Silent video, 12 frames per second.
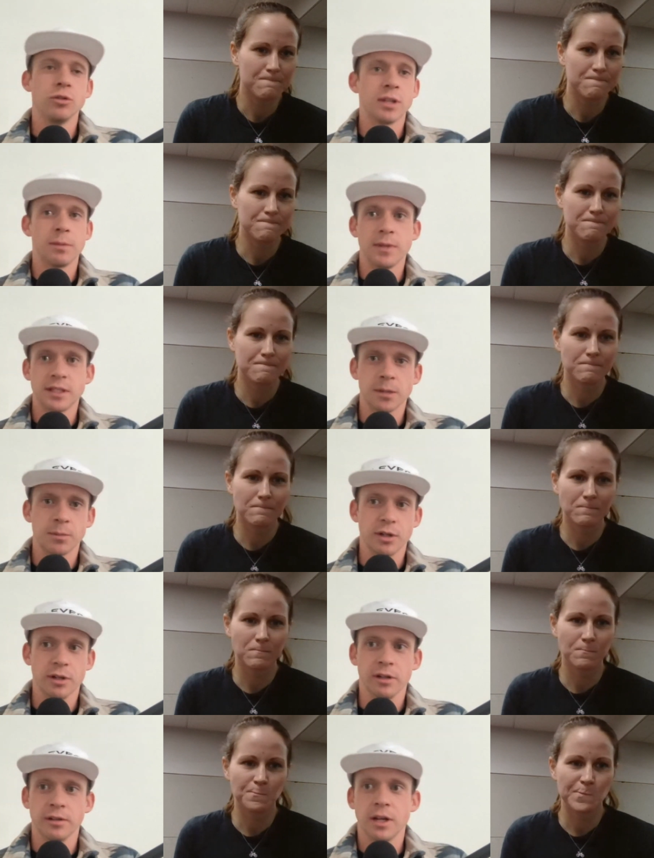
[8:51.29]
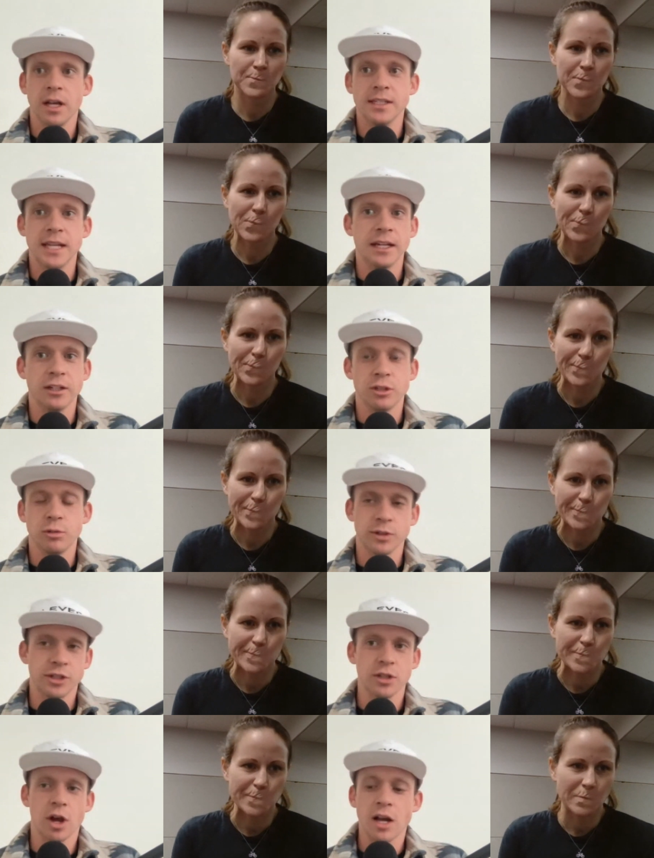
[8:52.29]
Speaker 1: sent me some of your uh, data too,
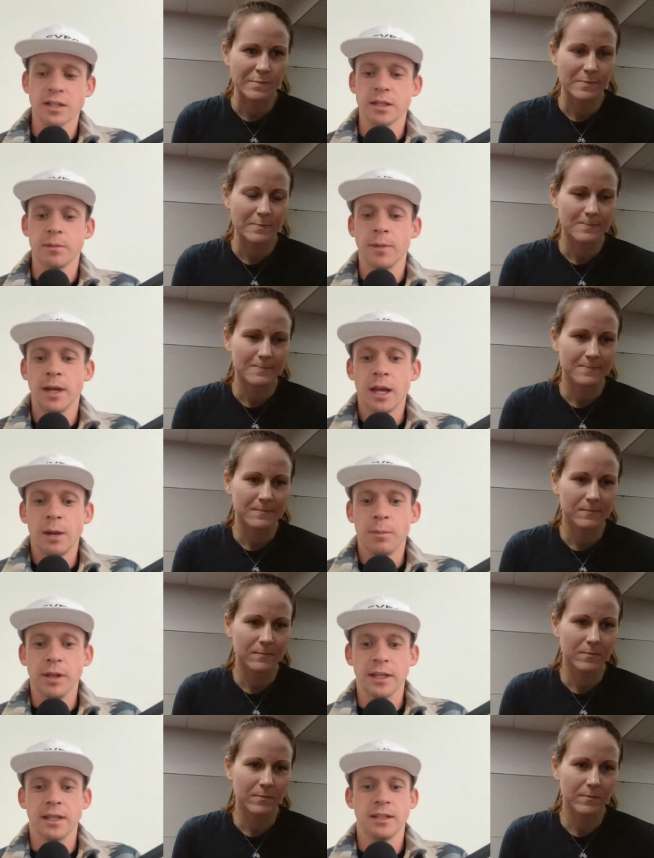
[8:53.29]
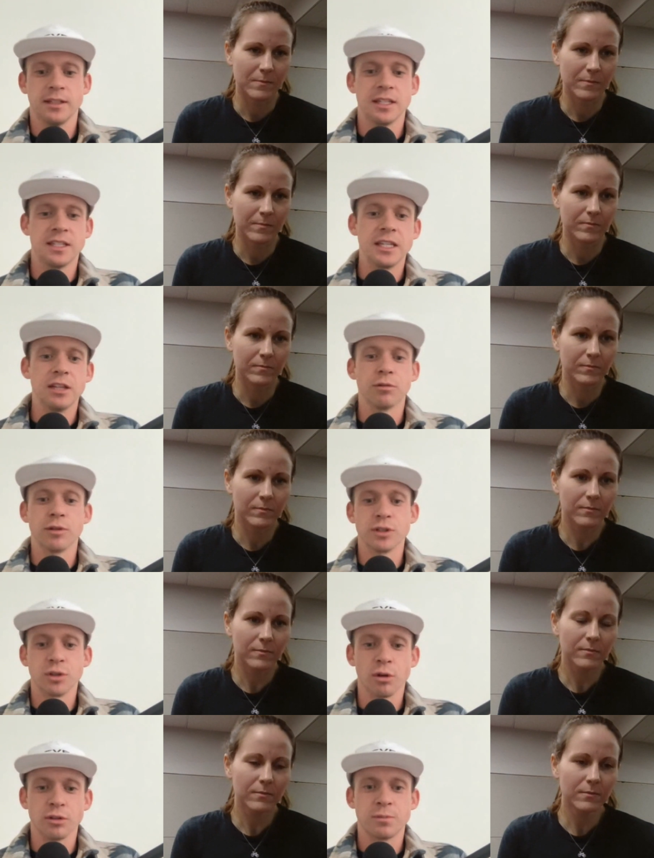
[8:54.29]
which is awesome, but like to see the
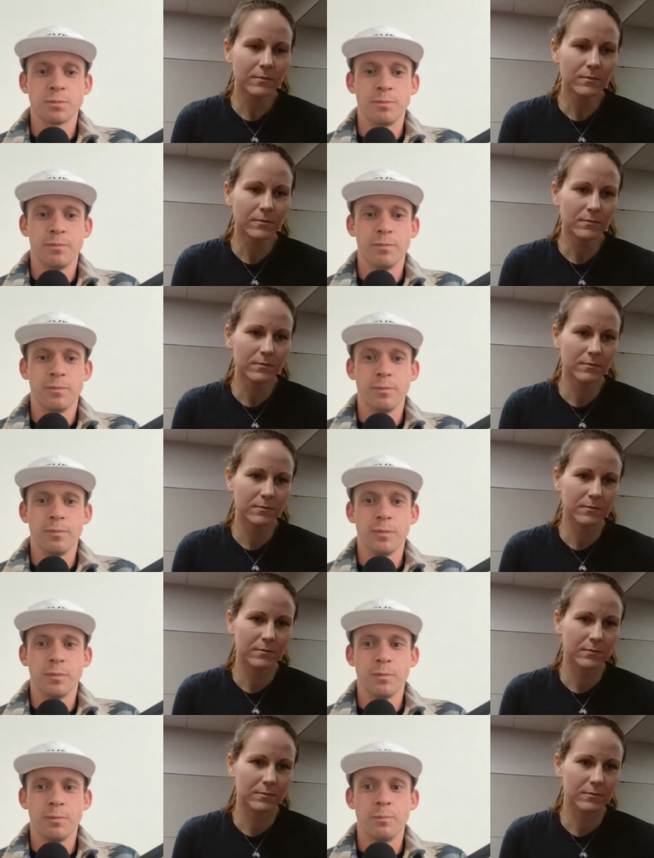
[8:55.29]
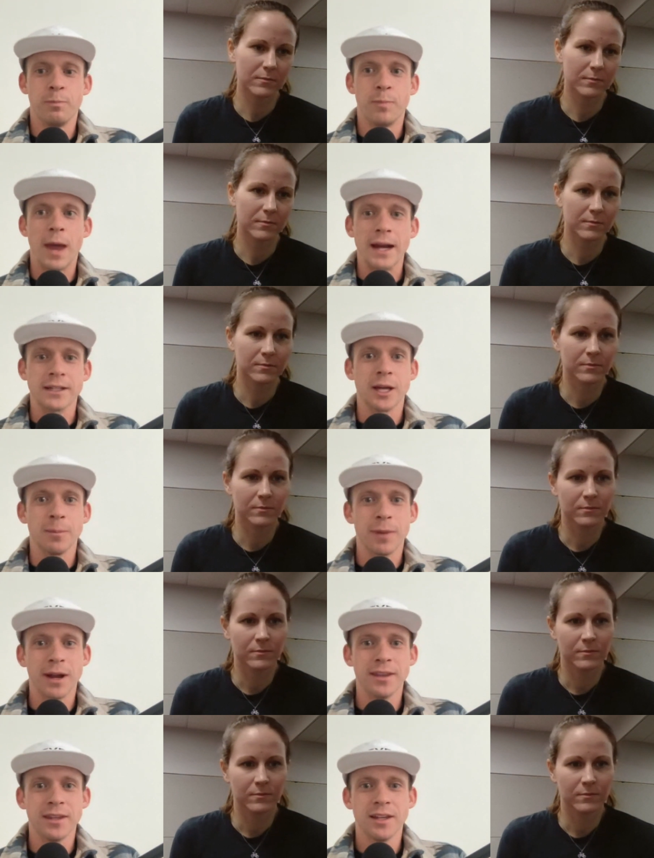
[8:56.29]
results backed up
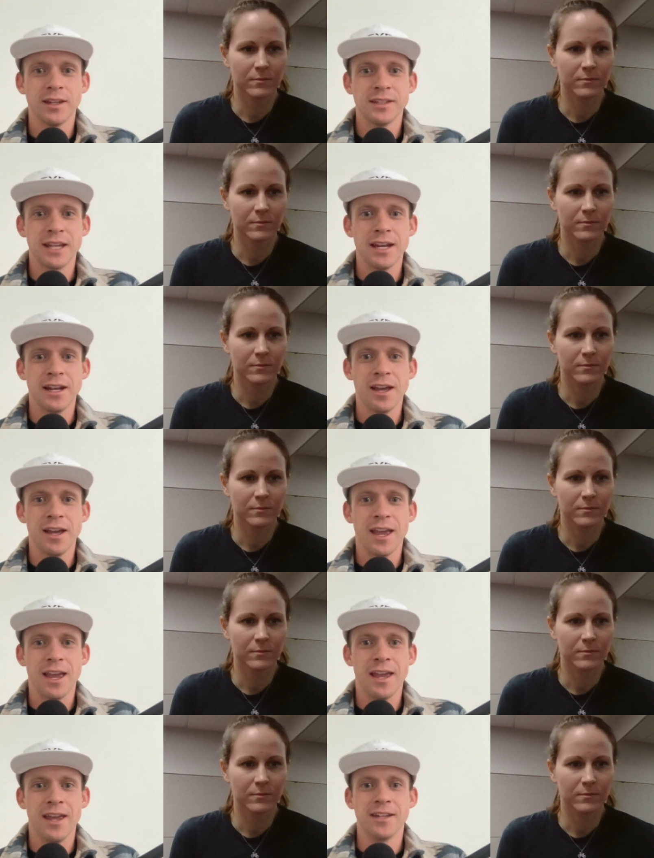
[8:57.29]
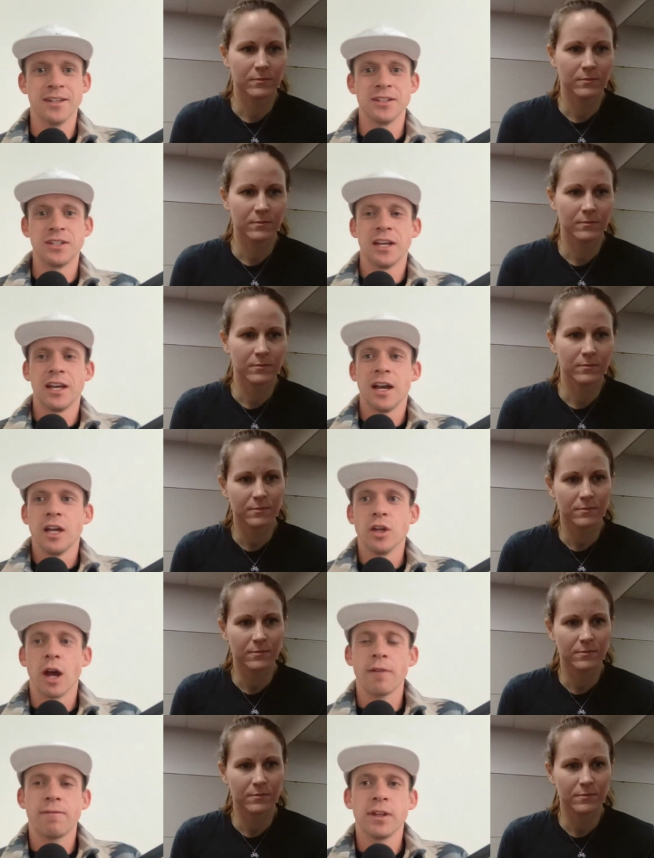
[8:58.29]
by the data. And, you
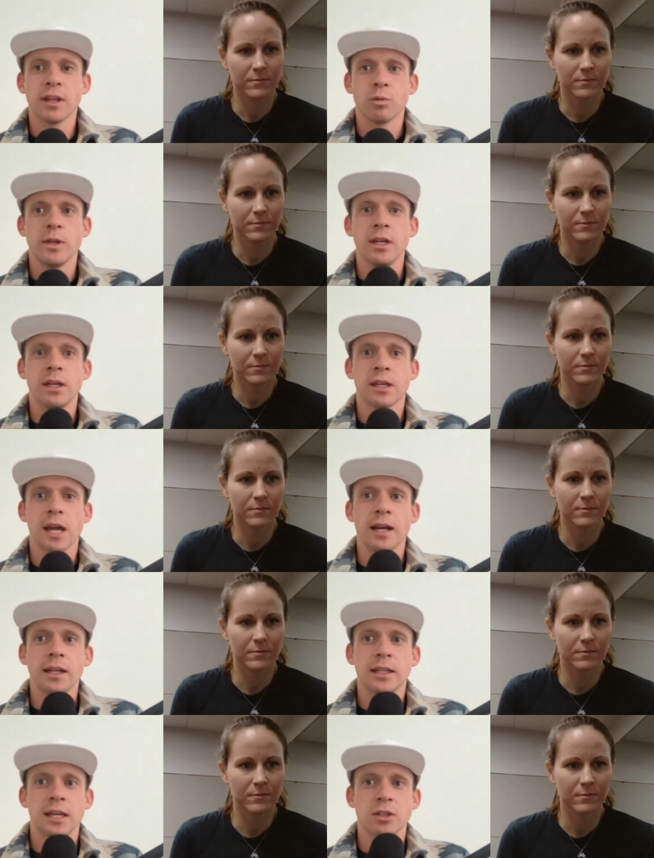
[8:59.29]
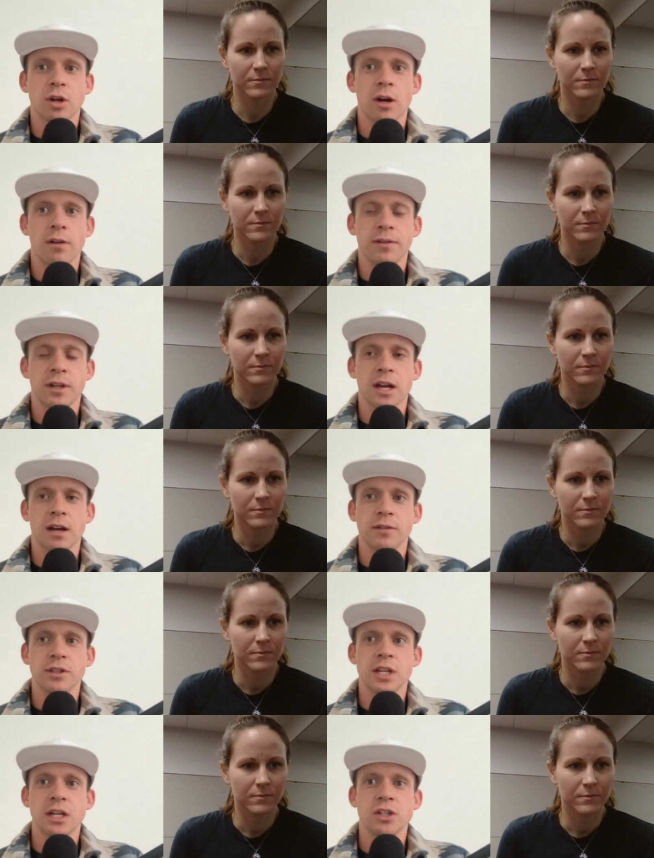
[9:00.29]
know, I feel like we kind of kicked off the
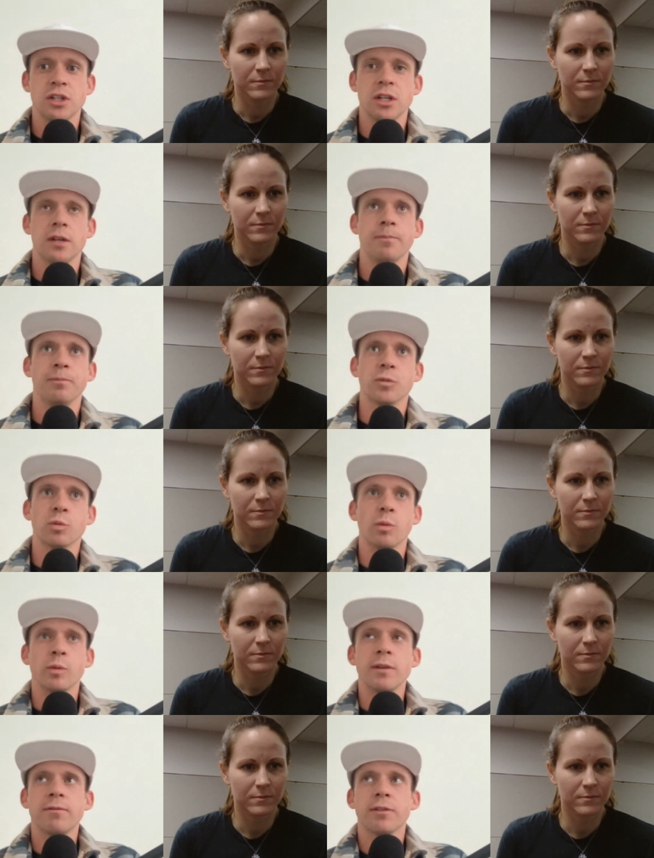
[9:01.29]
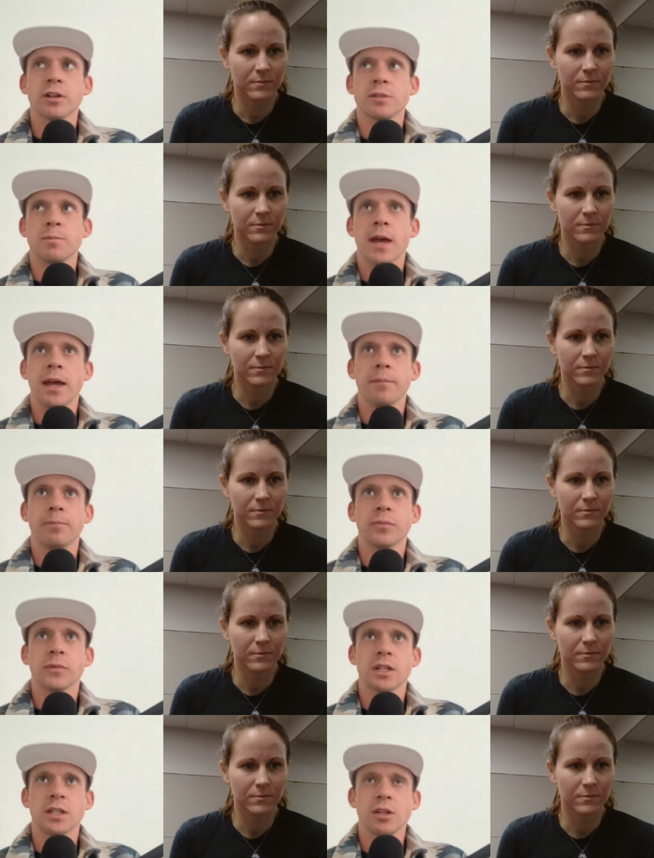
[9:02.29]
conversation when we first met
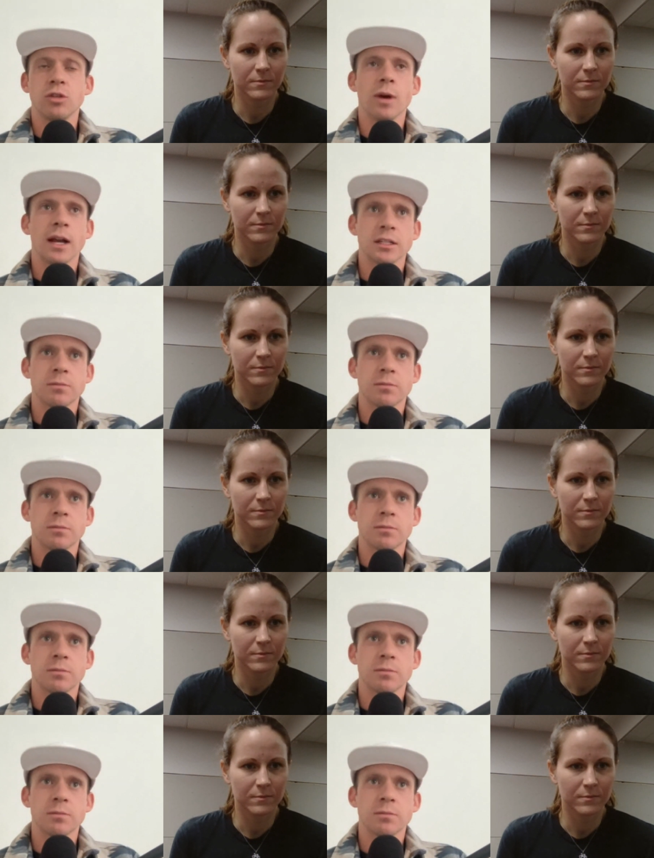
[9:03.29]
because you asked